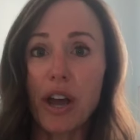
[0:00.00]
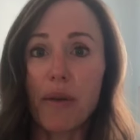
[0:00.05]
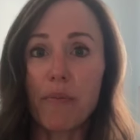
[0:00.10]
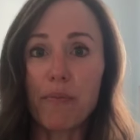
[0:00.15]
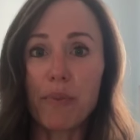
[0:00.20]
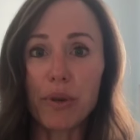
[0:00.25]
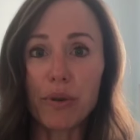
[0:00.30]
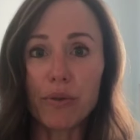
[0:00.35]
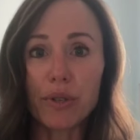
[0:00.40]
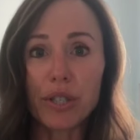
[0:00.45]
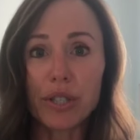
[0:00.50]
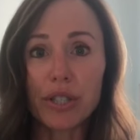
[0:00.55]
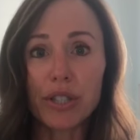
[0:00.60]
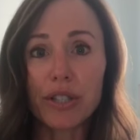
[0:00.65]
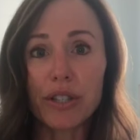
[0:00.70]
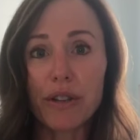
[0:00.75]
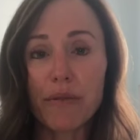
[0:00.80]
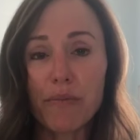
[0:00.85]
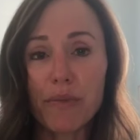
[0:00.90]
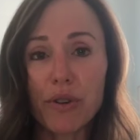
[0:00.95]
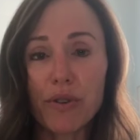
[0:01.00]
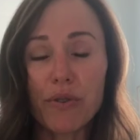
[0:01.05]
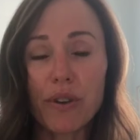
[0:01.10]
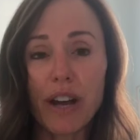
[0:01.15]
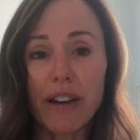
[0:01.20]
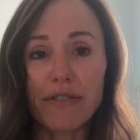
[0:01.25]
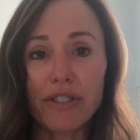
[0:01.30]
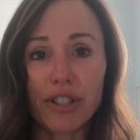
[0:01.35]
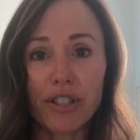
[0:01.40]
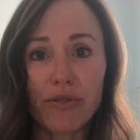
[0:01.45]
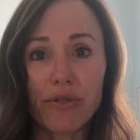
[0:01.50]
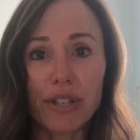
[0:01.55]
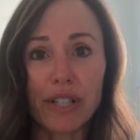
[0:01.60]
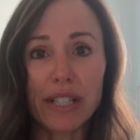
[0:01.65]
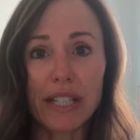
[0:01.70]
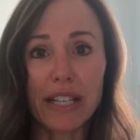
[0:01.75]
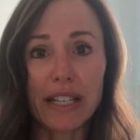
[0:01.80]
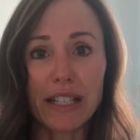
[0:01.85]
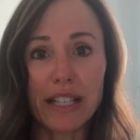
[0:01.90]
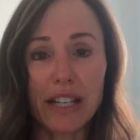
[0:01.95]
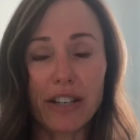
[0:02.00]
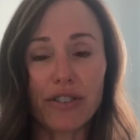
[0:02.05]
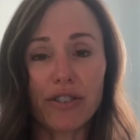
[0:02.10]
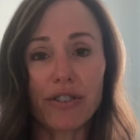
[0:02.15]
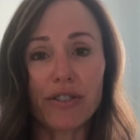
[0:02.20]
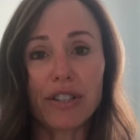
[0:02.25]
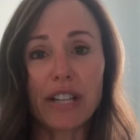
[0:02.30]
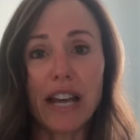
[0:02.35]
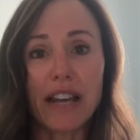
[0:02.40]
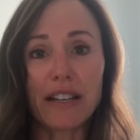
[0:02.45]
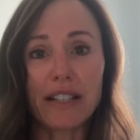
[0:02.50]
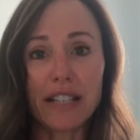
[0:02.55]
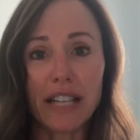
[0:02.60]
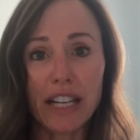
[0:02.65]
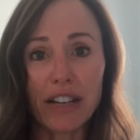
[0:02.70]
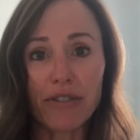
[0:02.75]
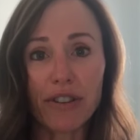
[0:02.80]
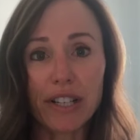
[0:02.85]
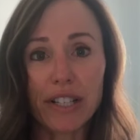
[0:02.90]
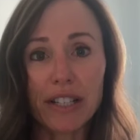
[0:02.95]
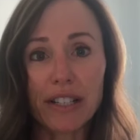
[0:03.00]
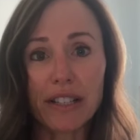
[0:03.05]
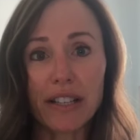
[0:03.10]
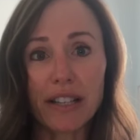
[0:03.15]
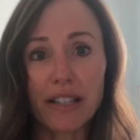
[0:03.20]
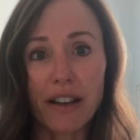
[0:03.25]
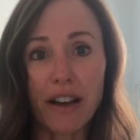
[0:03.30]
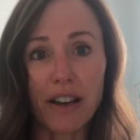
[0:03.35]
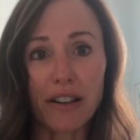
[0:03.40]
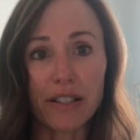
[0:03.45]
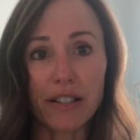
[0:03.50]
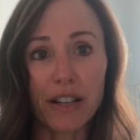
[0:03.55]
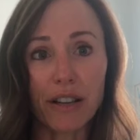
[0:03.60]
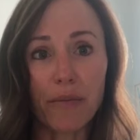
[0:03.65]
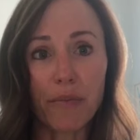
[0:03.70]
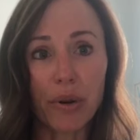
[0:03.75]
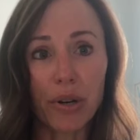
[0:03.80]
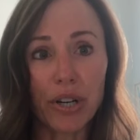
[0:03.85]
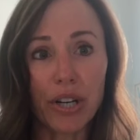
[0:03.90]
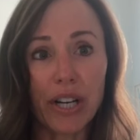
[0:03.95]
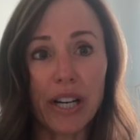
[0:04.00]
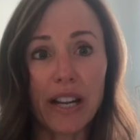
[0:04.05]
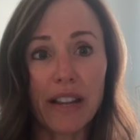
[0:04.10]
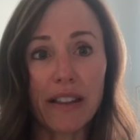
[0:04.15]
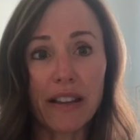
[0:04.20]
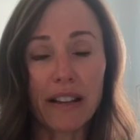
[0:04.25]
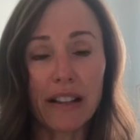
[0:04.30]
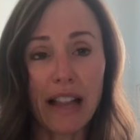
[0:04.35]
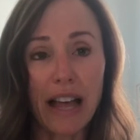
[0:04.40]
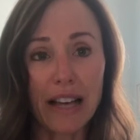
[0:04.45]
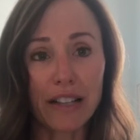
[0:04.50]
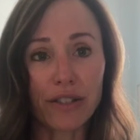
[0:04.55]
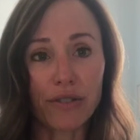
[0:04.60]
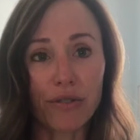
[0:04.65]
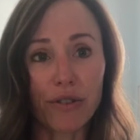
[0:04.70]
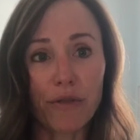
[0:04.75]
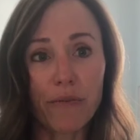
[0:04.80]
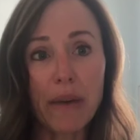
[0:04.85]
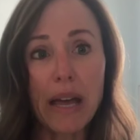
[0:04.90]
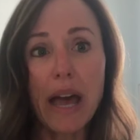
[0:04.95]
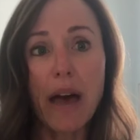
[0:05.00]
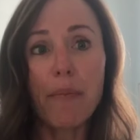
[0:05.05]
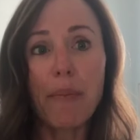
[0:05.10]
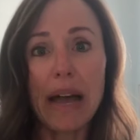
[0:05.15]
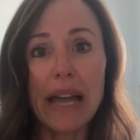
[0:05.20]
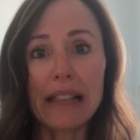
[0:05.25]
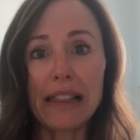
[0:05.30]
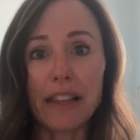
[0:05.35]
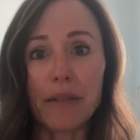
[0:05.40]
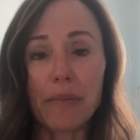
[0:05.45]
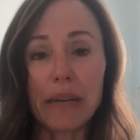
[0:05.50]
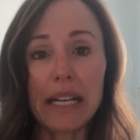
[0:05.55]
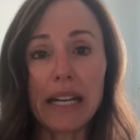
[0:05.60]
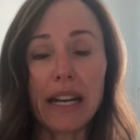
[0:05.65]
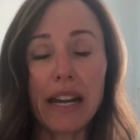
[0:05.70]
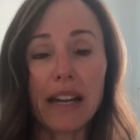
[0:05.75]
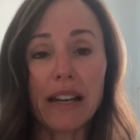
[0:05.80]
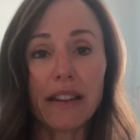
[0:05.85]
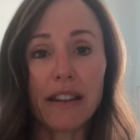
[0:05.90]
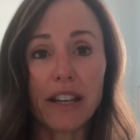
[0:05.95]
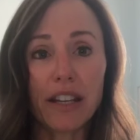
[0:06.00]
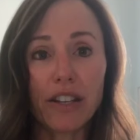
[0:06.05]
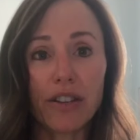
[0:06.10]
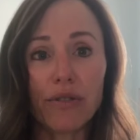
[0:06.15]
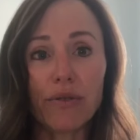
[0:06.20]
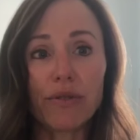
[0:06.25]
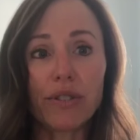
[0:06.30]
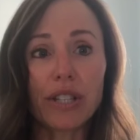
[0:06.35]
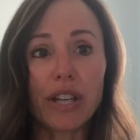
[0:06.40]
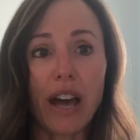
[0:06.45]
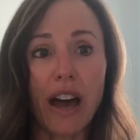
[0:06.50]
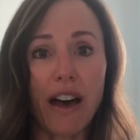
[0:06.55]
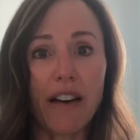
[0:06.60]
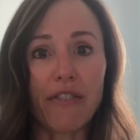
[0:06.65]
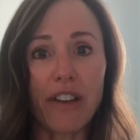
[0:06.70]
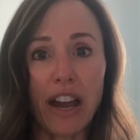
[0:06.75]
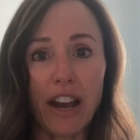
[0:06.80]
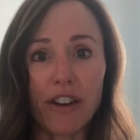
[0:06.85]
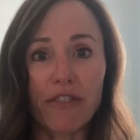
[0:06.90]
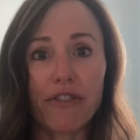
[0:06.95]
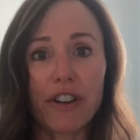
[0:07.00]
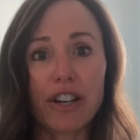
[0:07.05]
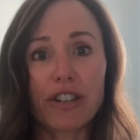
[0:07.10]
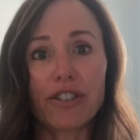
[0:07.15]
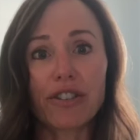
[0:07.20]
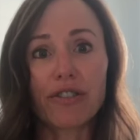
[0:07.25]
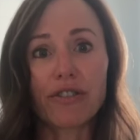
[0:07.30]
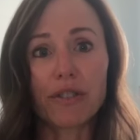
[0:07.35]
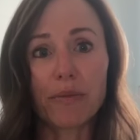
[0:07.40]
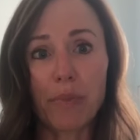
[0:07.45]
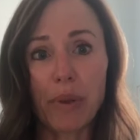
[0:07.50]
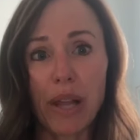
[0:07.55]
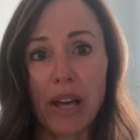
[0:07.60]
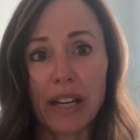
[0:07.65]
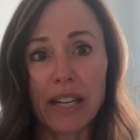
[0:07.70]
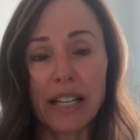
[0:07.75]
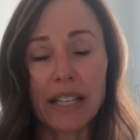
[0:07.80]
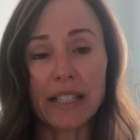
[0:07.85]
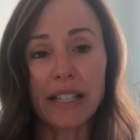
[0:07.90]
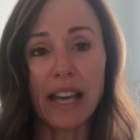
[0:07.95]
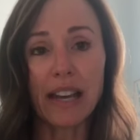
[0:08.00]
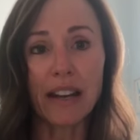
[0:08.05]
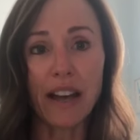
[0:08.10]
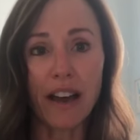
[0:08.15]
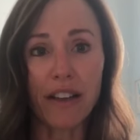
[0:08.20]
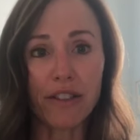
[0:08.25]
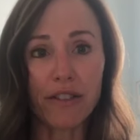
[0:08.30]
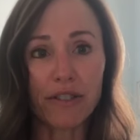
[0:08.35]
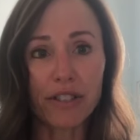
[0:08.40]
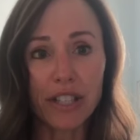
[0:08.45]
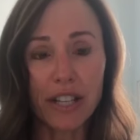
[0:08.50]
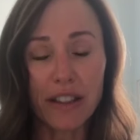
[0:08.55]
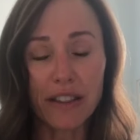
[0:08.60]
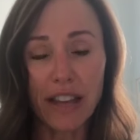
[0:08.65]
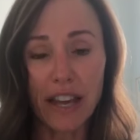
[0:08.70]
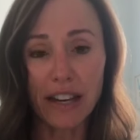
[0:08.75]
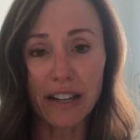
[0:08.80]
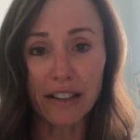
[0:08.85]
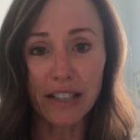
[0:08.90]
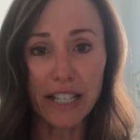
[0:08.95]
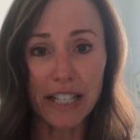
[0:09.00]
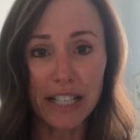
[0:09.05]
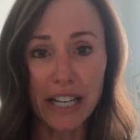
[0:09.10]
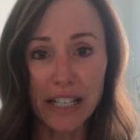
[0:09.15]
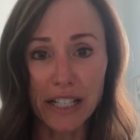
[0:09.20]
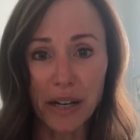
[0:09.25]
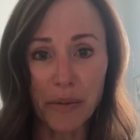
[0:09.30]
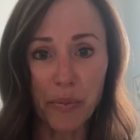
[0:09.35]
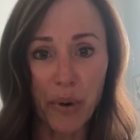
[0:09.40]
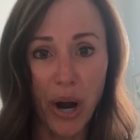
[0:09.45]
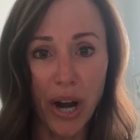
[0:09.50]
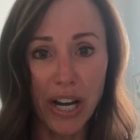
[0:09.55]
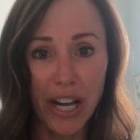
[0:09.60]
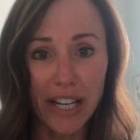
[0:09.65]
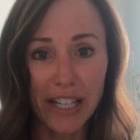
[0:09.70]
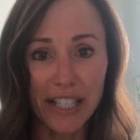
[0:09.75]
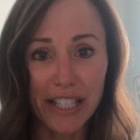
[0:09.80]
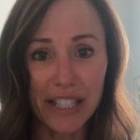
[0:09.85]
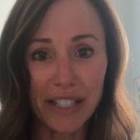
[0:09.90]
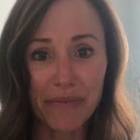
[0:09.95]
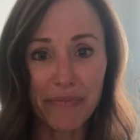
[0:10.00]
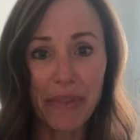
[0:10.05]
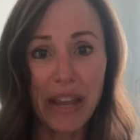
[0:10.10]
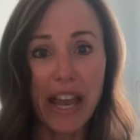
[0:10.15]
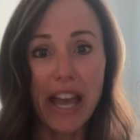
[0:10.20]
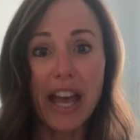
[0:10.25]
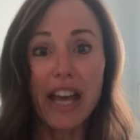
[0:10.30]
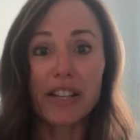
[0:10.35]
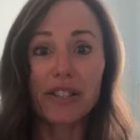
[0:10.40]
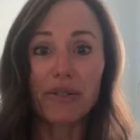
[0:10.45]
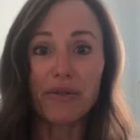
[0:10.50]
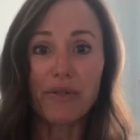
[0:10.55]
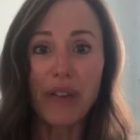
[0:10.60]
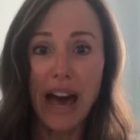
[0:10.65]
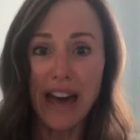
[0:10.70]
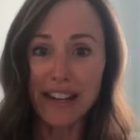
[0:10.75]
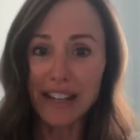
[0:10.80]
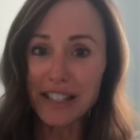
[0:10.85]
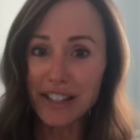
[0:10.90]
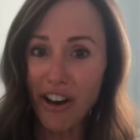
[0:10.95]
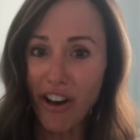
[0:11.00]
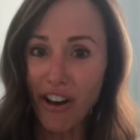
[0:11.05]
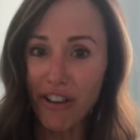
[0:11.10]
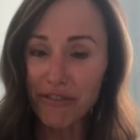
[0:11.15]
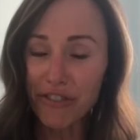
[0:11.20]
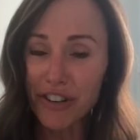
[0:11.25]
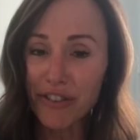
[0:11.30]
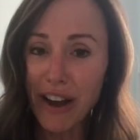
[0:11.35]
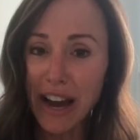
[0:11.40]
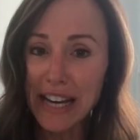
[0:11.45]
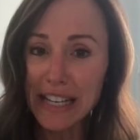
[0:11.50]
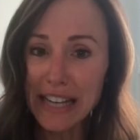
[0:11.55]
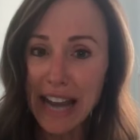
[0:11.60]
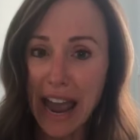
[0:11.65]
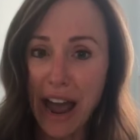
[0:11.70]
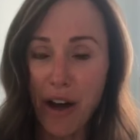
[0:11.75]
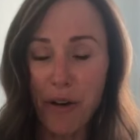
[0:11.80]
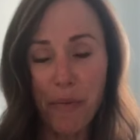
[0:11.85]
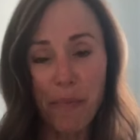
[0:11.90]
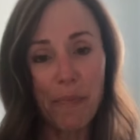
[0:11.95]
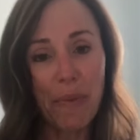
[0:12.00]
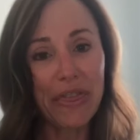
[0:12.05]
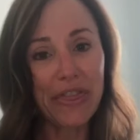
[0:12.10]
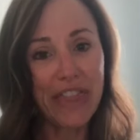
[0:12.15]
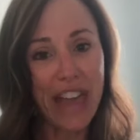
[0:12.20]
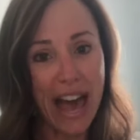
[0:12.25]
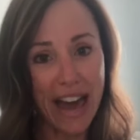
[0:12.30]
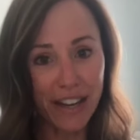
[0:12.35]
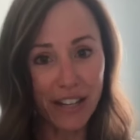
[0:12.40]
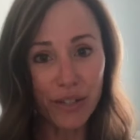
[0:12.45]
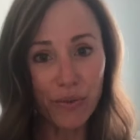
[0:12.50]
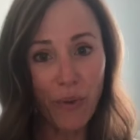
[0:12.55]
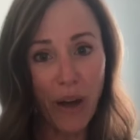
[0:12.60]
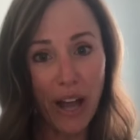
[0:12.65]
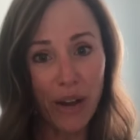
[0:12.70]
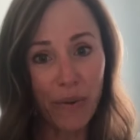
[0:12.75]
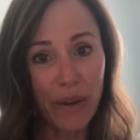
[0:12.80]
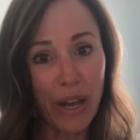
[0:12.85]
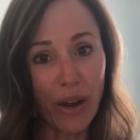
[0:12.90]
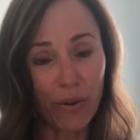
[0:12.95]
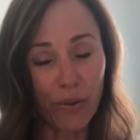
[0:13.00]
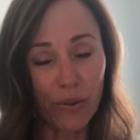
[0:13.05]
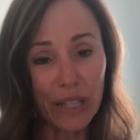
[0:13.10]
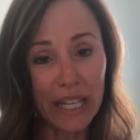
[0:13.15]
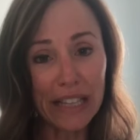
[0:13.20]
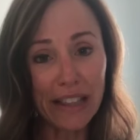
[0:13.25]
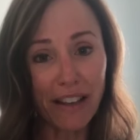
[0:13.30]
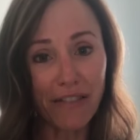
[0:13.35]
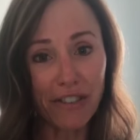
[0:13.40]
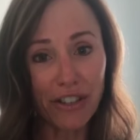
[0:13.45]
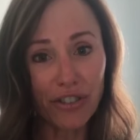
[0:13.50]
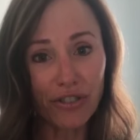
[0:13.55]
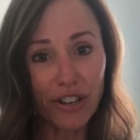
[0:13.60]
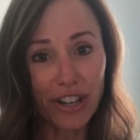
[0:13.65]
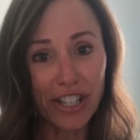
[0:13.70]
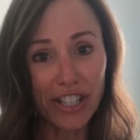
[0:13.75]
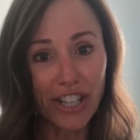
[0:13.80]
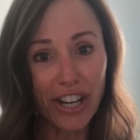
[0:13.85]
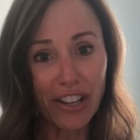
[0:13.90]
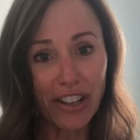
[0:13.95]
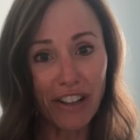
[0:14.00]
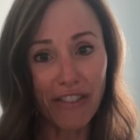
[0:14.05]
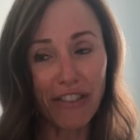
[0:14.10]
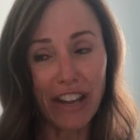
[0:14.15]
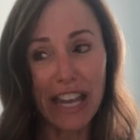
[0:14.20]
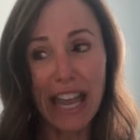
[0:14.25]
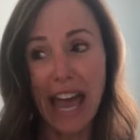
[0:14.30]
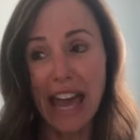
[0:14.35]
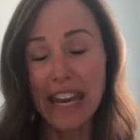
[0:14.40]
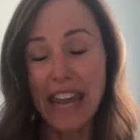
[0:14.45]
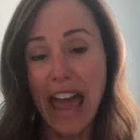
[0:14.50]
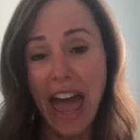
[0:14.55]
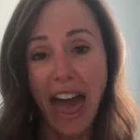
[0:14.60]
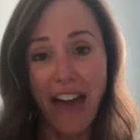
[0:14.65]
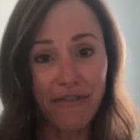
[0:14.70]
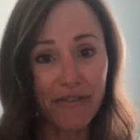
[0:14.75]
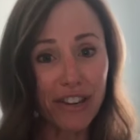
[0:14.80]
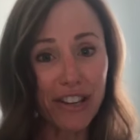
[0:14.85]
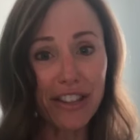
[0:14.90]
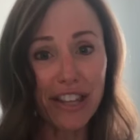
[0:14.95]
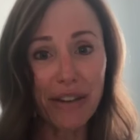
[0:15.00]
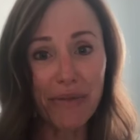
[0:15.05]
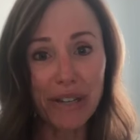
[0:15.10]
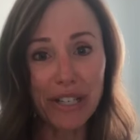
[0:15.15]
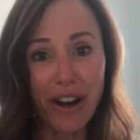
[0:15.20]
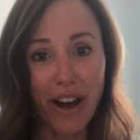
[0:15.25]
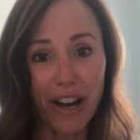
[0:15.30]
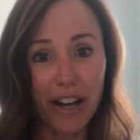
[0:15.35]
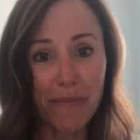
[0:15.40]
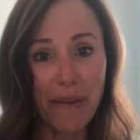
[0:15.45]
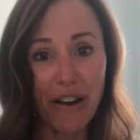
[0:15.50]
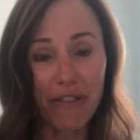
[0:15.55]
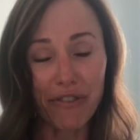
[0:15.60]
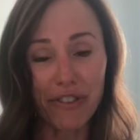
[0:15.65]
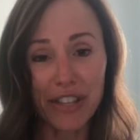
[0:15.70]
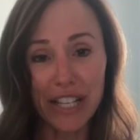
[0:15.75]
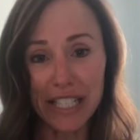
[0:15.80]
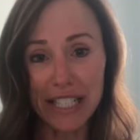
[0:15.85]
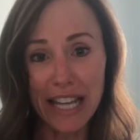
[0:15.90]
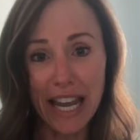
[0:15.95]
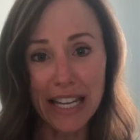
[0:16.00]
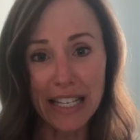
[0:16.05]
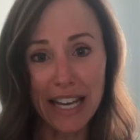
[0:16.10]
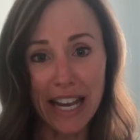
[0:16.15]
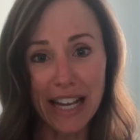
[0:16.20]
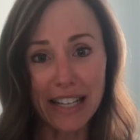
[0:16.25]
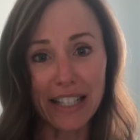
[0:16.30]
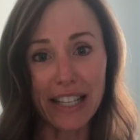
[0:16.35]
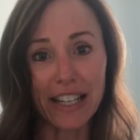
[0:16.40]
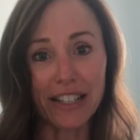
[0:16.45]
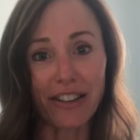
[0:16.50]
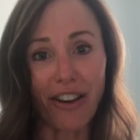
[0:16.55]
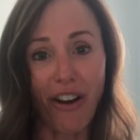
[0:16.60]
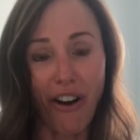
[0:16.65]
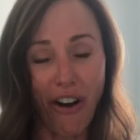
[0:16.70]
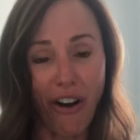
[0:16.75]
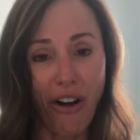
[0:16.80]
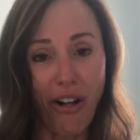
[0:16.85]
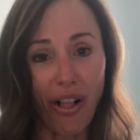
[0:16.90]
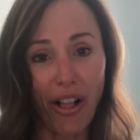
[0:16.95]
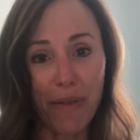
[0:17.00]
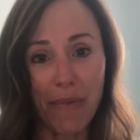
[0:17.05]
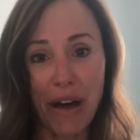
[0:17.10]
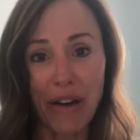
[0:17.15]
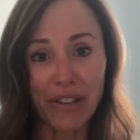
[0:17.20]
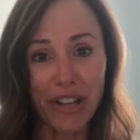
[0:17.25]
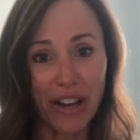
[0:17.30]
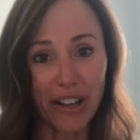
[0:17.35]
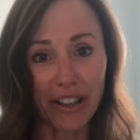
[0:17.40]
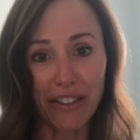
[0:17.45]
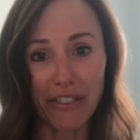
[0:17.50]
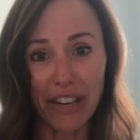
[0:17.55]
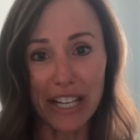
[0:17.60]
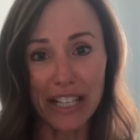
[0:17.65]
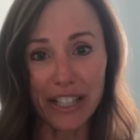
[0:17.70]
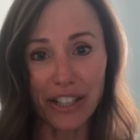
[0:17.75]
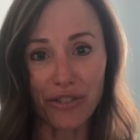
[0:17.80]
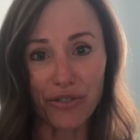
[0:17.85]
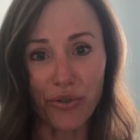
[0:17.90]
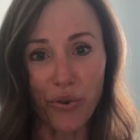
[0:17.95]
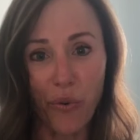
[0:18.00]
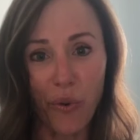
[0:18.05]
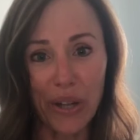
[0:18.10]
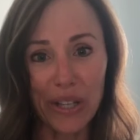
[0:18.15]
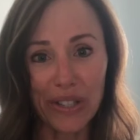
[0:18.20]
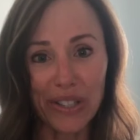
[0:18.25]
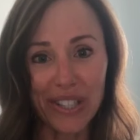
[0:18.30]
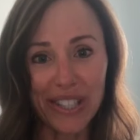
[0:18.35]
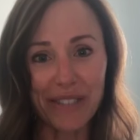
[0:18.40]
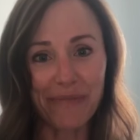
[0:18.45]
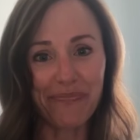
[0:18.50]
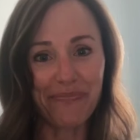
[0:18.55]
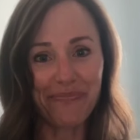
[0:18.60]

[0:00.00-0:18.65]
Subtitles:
boosts the mood of students and teachers, and decreases the toxic burden in the classroom by eliminating the use of air fresheners, plugins, and other synthetically scented products. So that is all for right now, but that is why we only love and trust Young Living, and everything we talk about for this 10 days is all about Young Living essential oils.